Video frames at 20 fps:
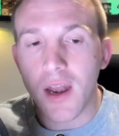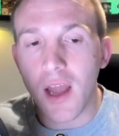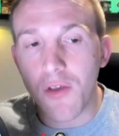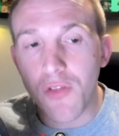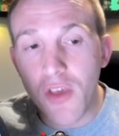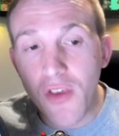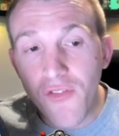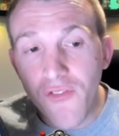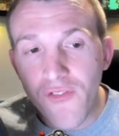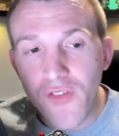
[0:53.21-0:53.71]

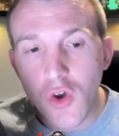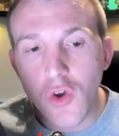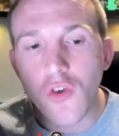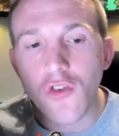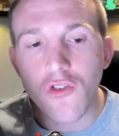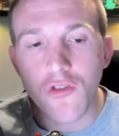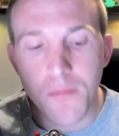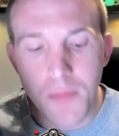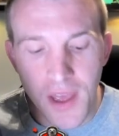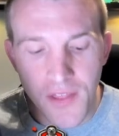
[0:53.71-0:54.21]
Now, the
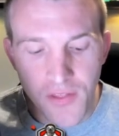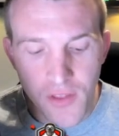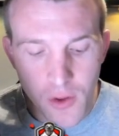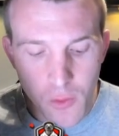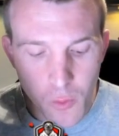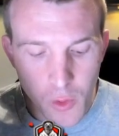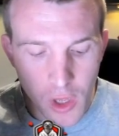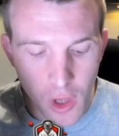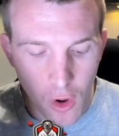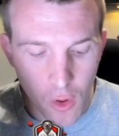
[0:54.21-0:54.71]
first
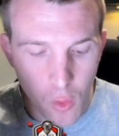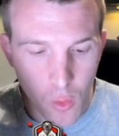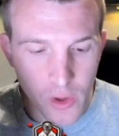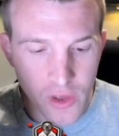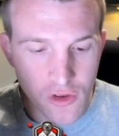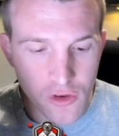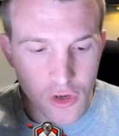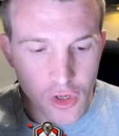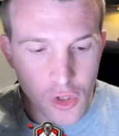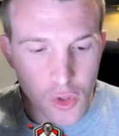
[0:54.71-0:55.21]
method we are
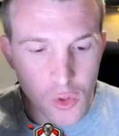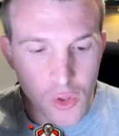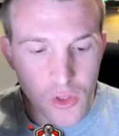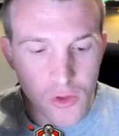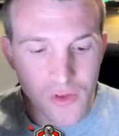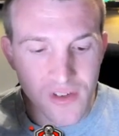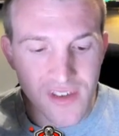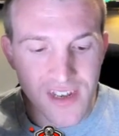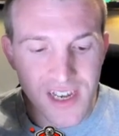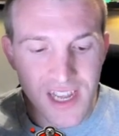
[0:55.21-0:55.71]
going to show
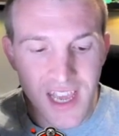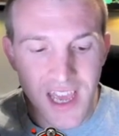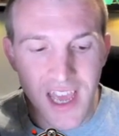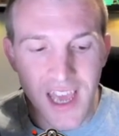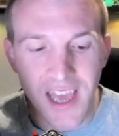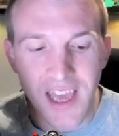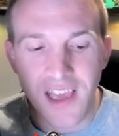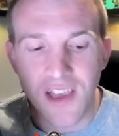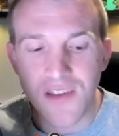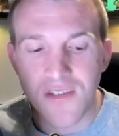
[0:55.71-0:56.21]
you
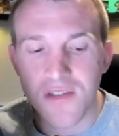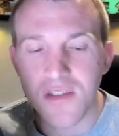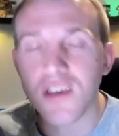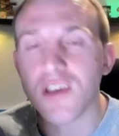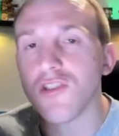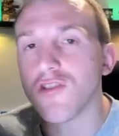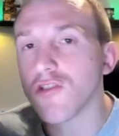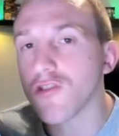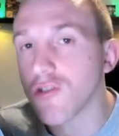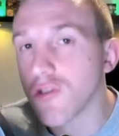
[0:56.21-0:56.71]
today is
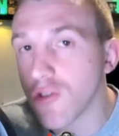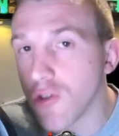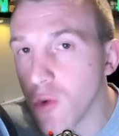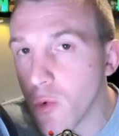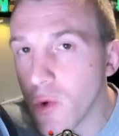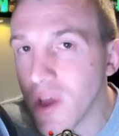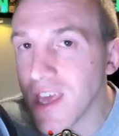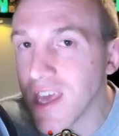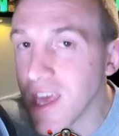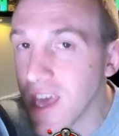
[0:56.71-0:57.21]
the
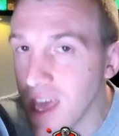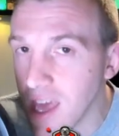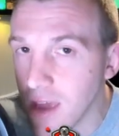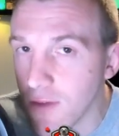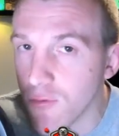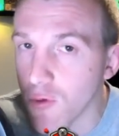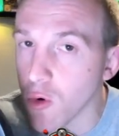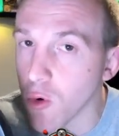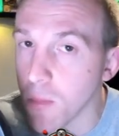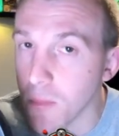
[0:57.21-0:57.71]
Sui
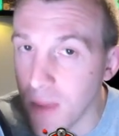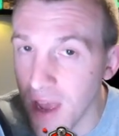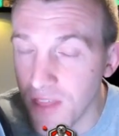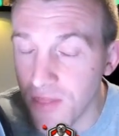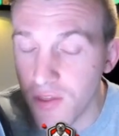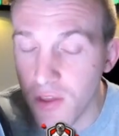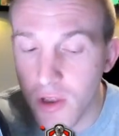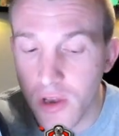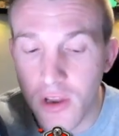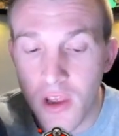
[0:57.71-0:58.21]
Hero
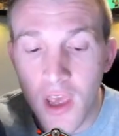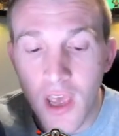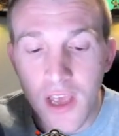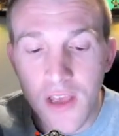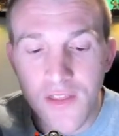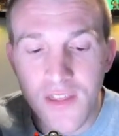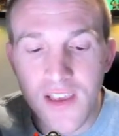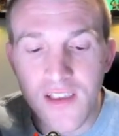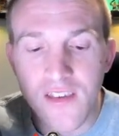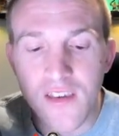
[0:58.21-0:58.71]
method.
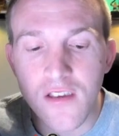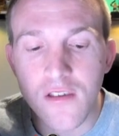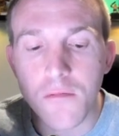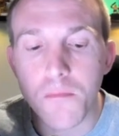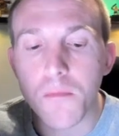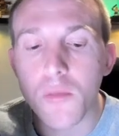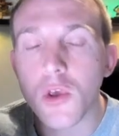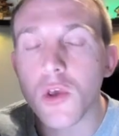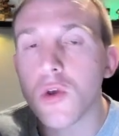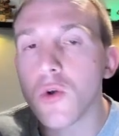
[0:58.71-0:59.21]
This
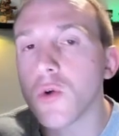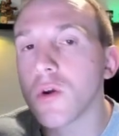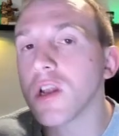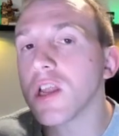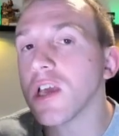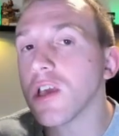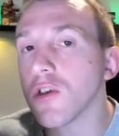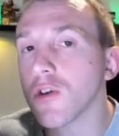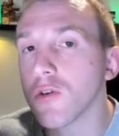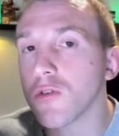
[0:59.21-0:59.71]
is
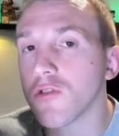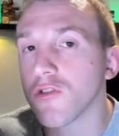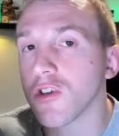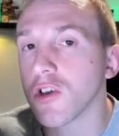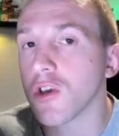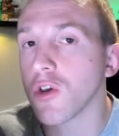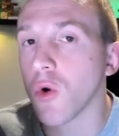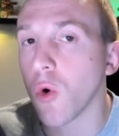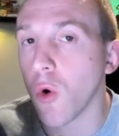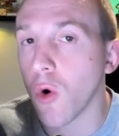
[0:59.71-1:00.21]
purely
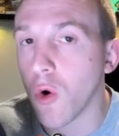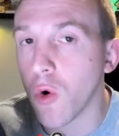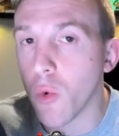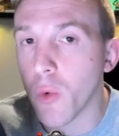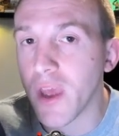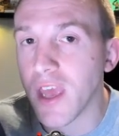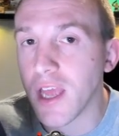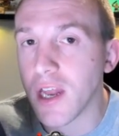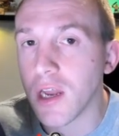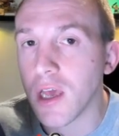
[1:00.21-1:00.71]
using your
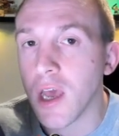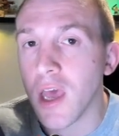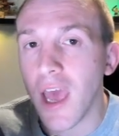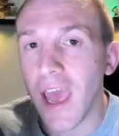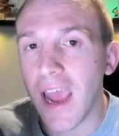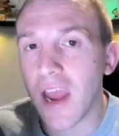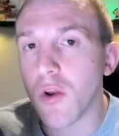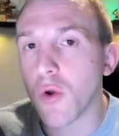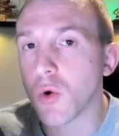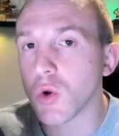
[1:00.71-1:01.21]
queen
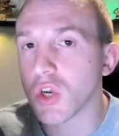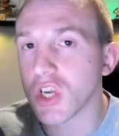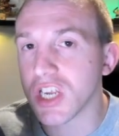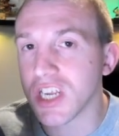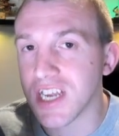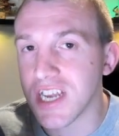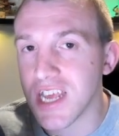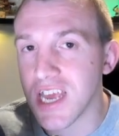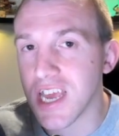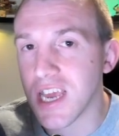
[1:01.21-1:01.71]
in order
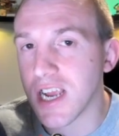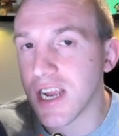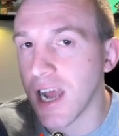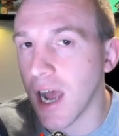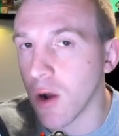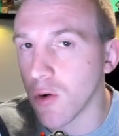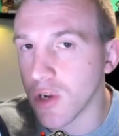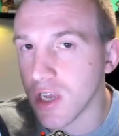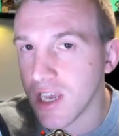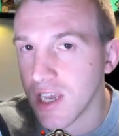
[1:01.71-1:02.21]
to take
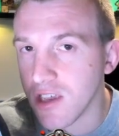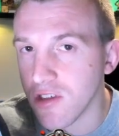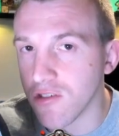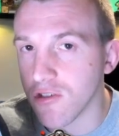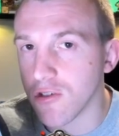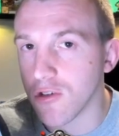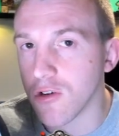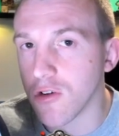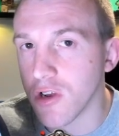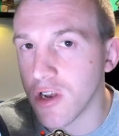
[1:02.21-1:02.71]
out a
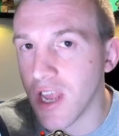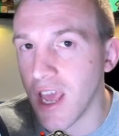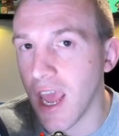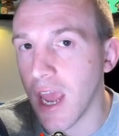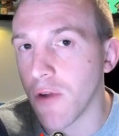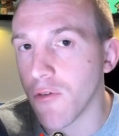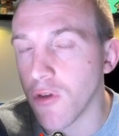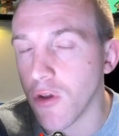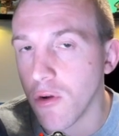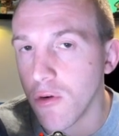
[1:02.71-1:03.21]
certain
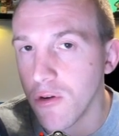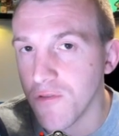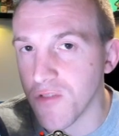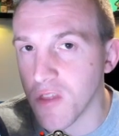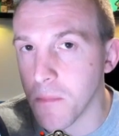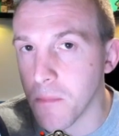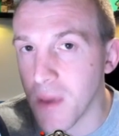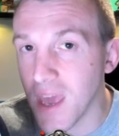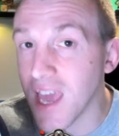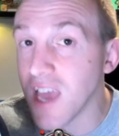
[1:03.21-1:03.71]
area
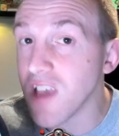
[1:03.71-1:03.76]
of the